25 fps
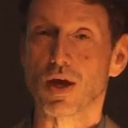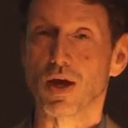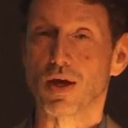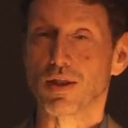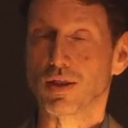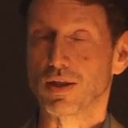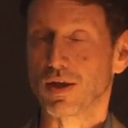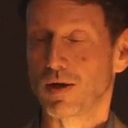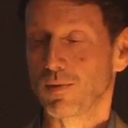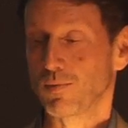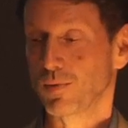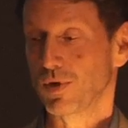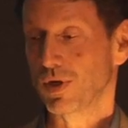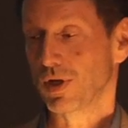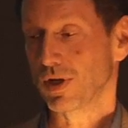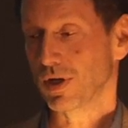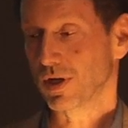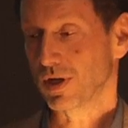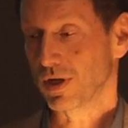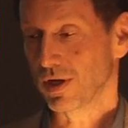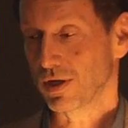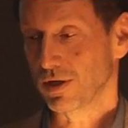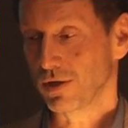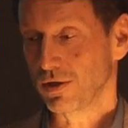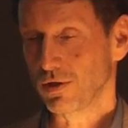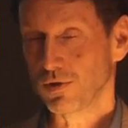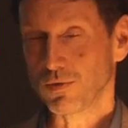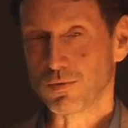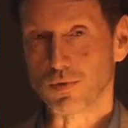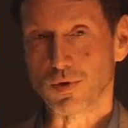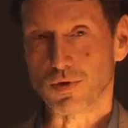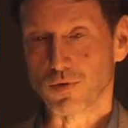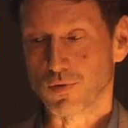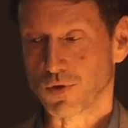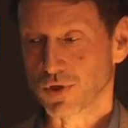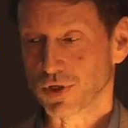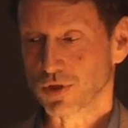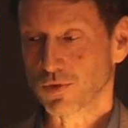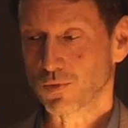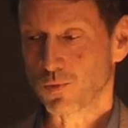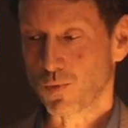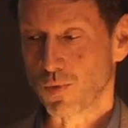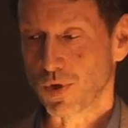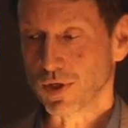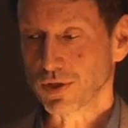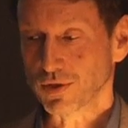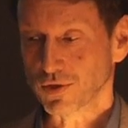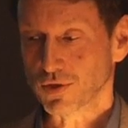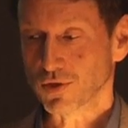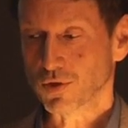And then I'm going to conclude with just
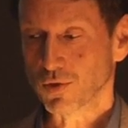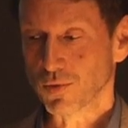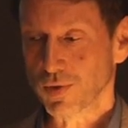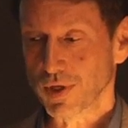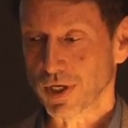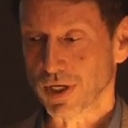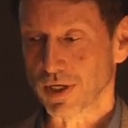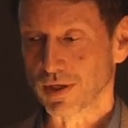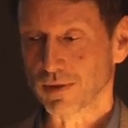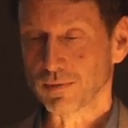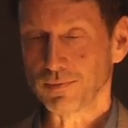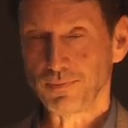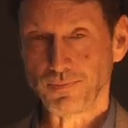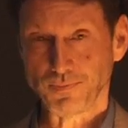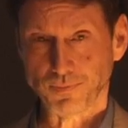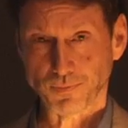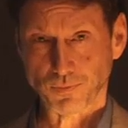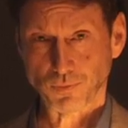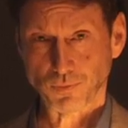one screen